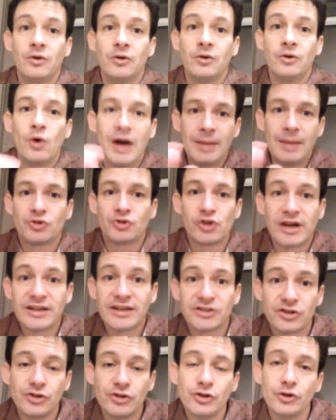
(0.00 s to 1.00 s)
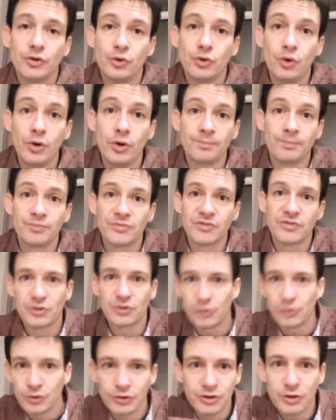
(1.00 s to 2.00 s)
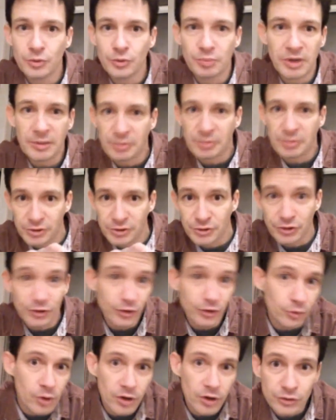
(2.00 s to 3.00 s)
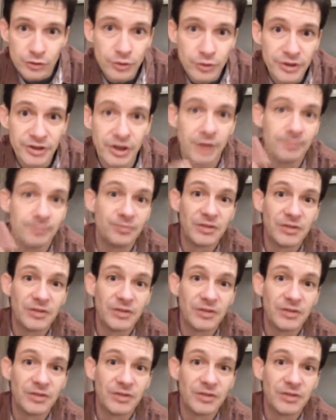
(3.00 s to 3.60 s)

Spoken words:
What I'm trying to do to you people who don't know what's going on.